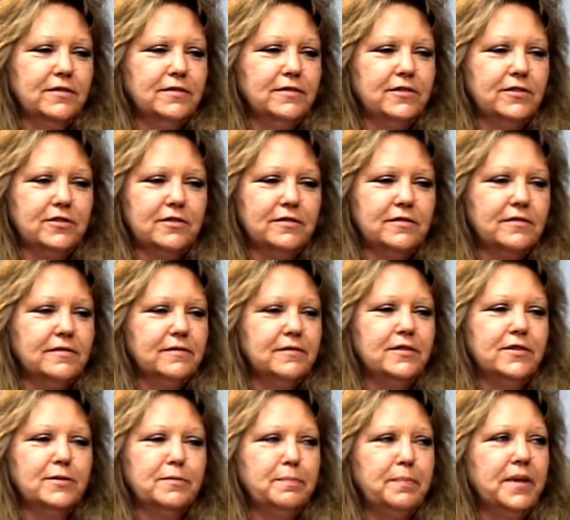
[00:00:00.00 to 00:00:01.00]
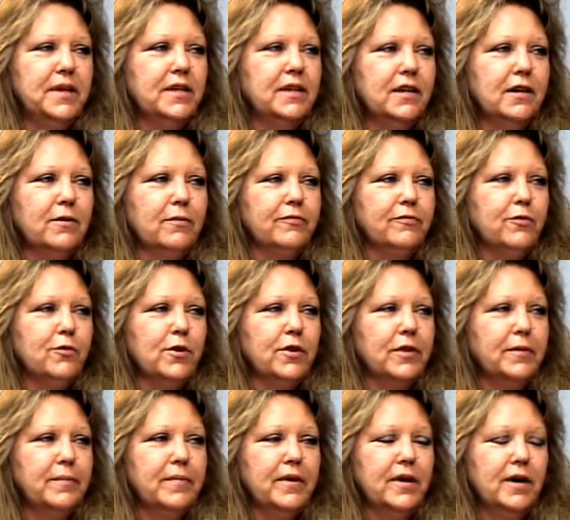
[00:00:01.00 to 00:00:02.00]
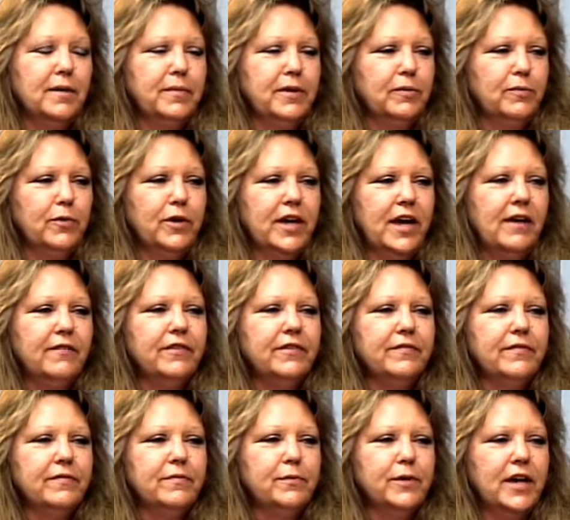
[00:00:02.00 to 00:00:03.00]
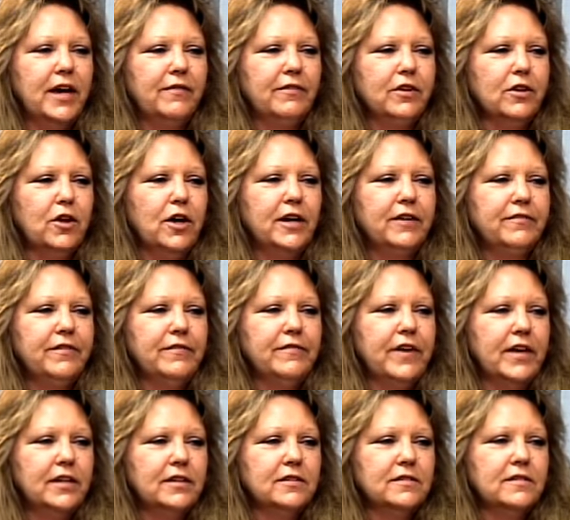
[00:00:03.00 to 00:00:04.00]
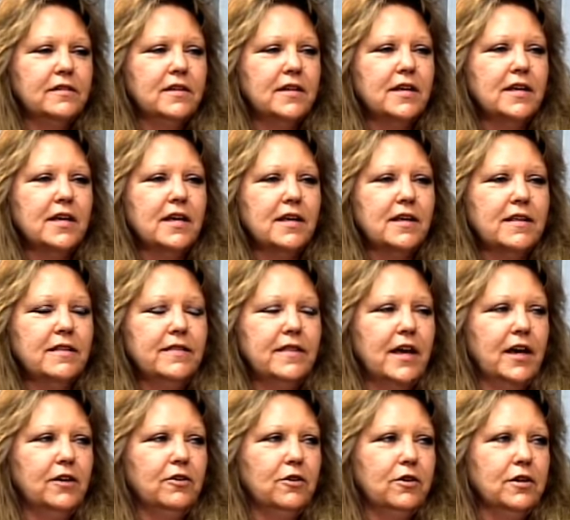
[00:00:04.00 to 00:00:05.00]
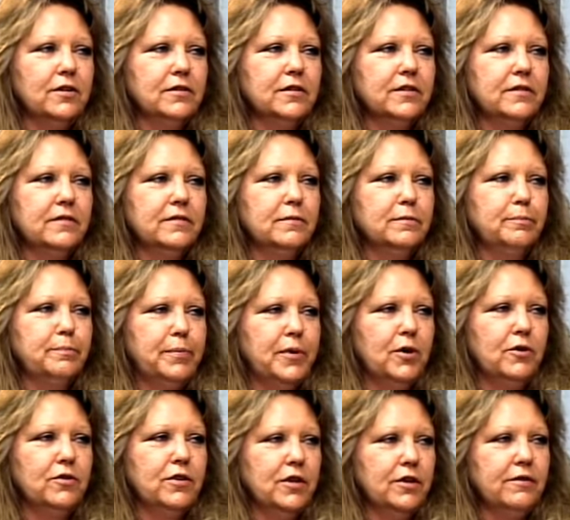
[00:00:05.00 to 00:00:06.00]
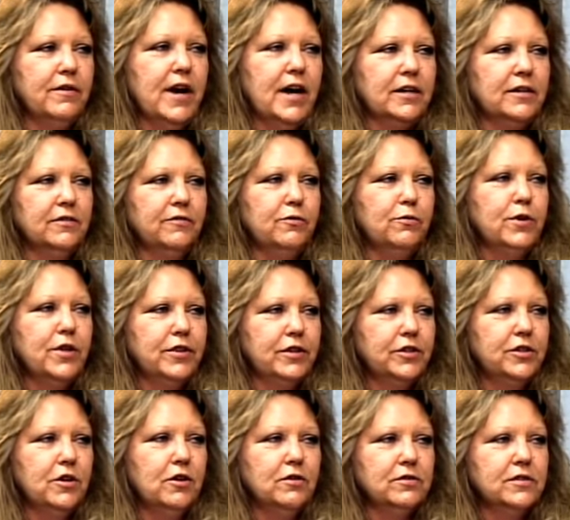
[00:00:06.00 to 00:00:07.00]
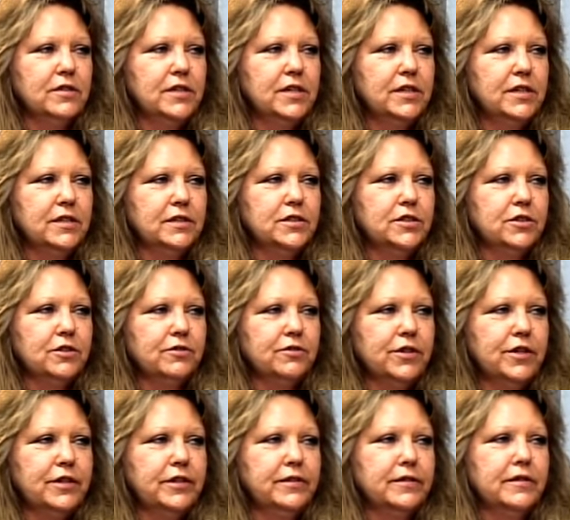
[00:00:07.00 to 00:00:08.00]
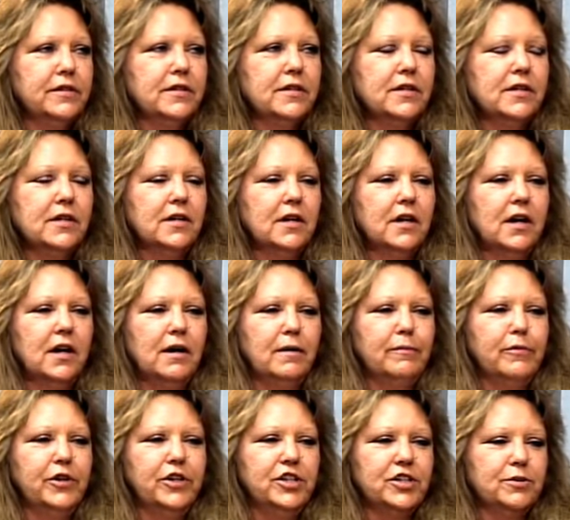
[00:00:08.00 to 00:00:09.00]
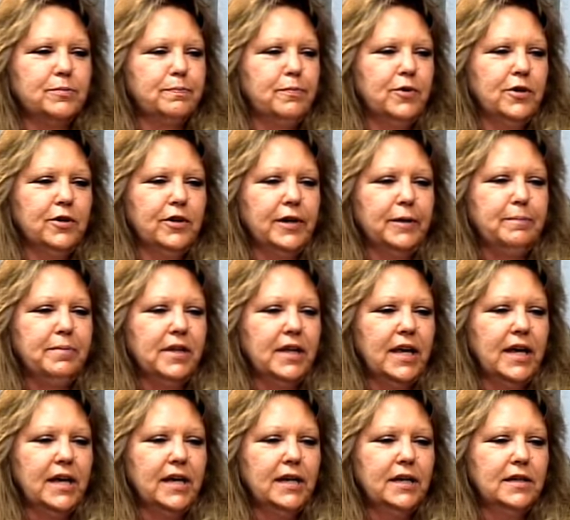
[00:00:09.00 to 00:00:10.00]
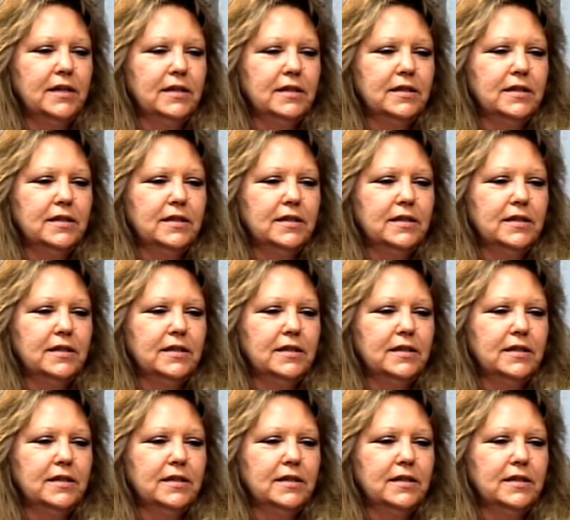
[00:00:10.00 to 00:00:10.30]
just being there for them. I mean, we have, a, we have a lot of events that are both interactive with adults and children. Um, we just put on a play